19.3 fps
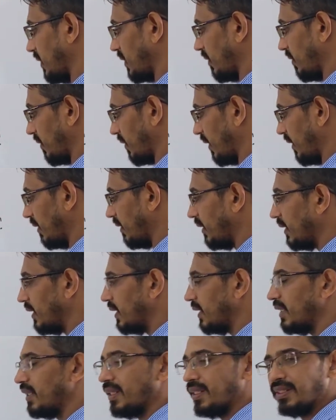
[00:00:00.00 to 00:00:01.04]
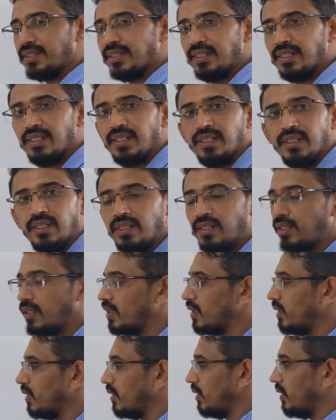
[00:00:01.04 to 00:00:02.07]
C, okay? Yes.
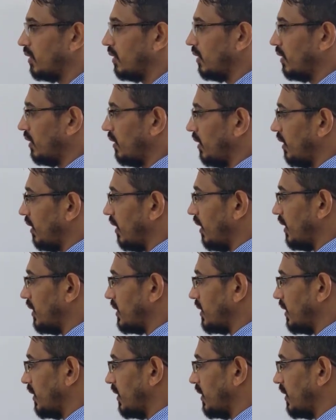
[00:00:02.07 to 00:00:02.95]
Let's